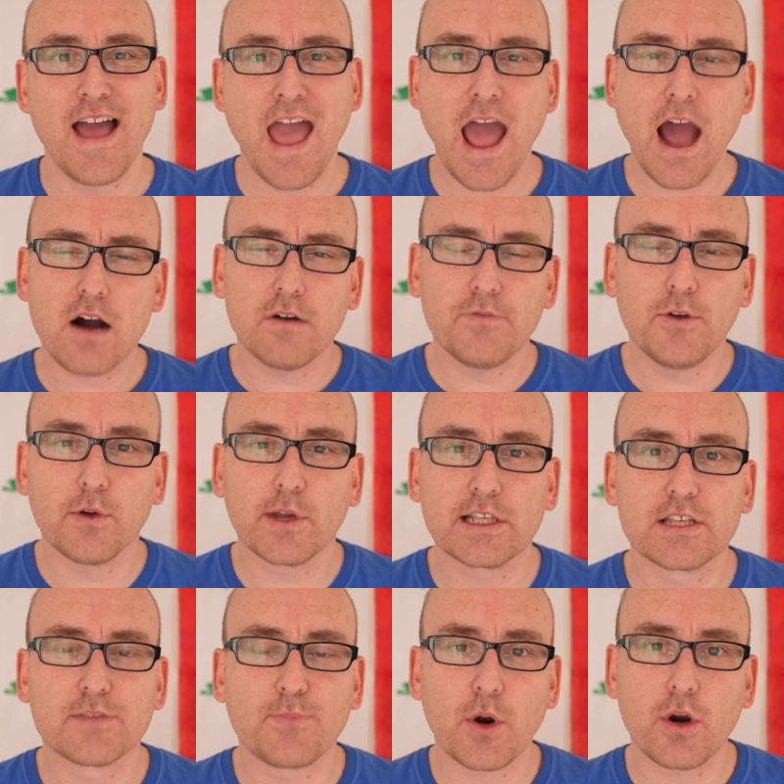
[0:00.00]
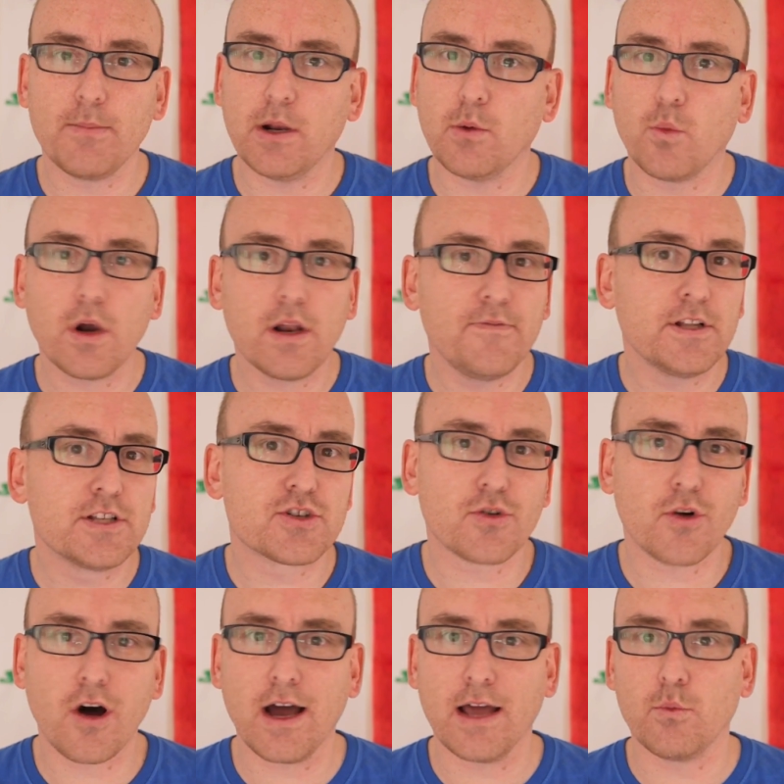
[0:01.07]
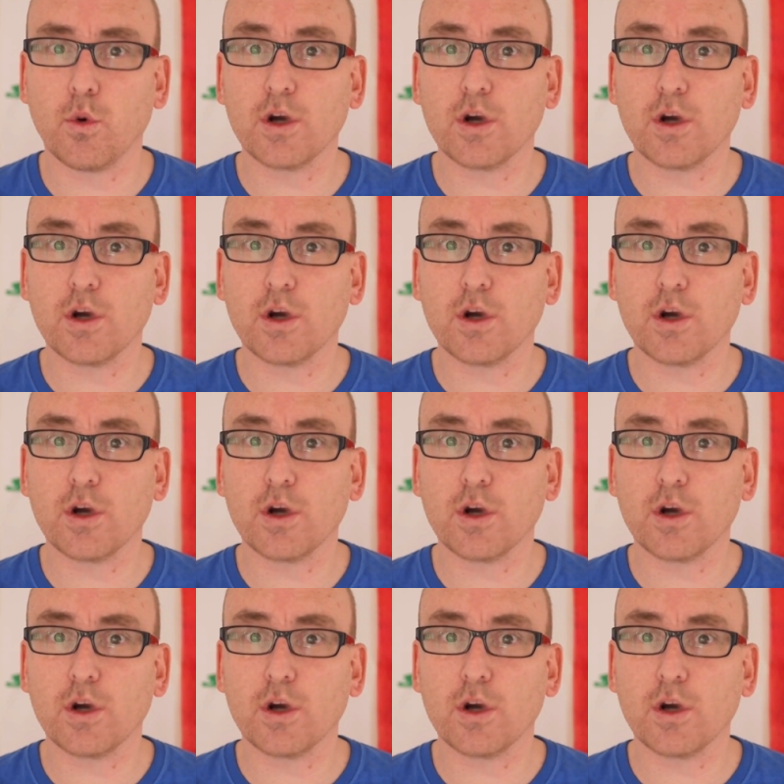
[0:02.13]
How have you experimented? What have you tried?